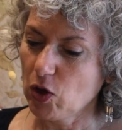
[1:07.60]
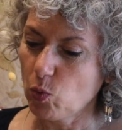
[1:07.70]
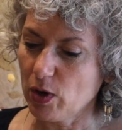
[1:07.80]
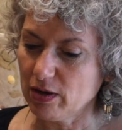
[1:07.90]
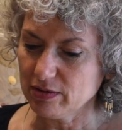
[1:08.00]

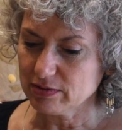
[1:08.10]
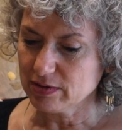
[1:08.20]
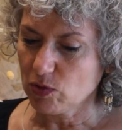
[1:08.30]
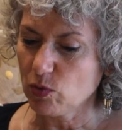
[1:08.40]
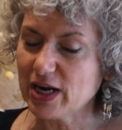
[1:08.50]
Well,
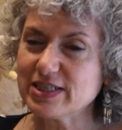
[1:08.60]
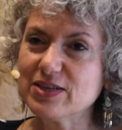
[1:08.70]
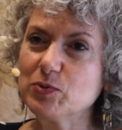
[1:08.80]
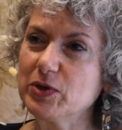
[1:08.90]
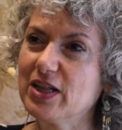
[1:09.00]
what I
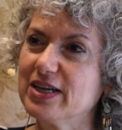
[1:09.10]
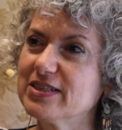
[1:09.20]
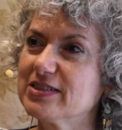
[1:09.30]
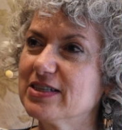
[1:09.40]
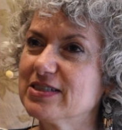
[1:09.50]
didn't
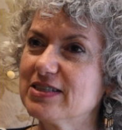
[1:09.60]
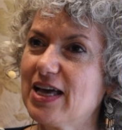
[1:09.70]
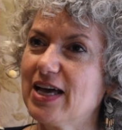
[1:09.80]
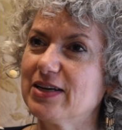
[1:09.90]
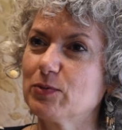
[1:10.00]
realize is
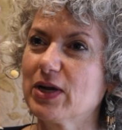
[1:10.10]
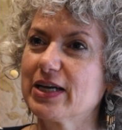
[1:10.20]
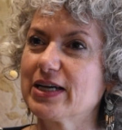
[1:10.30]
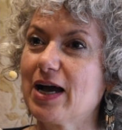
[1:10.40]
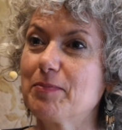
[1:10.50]
that when I
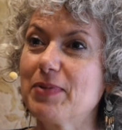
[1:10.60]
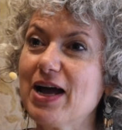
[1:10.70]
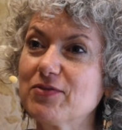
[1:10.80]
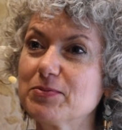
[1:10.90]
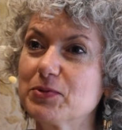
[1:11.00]
got
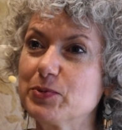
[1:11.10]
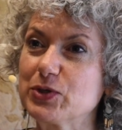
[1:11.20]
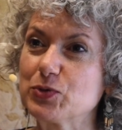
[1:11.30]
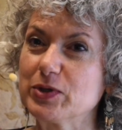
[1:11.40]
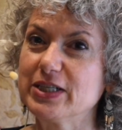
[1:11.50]
back from the
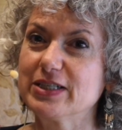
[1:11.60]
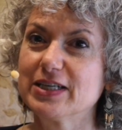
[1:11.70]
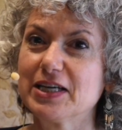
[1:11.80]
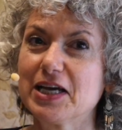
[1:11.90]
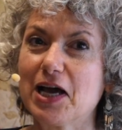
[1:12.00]
retreat,
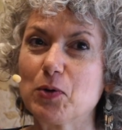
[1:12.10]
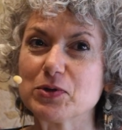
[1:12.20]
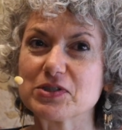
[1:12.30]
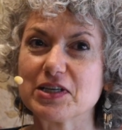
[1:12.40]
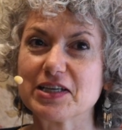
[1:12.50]
I
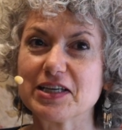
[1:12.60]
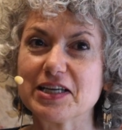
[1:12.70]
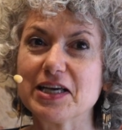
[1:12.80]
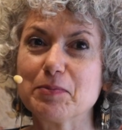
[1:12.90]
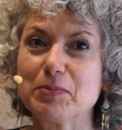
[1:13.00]
was going to
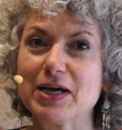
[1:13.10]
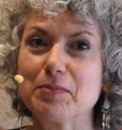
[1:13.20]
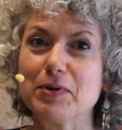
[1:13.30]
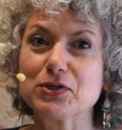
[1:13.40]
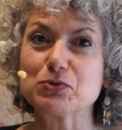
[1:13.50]
get hit by
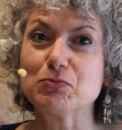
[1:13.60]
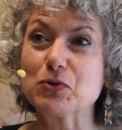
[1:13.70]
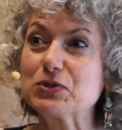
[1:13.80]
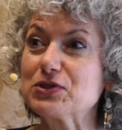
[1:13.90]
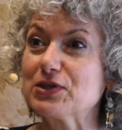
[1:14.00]
a bunch
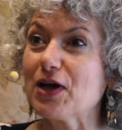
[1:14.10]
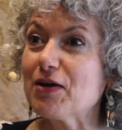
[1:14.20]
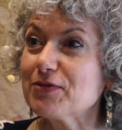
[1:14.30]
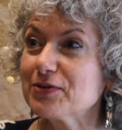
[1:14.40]
more stuff.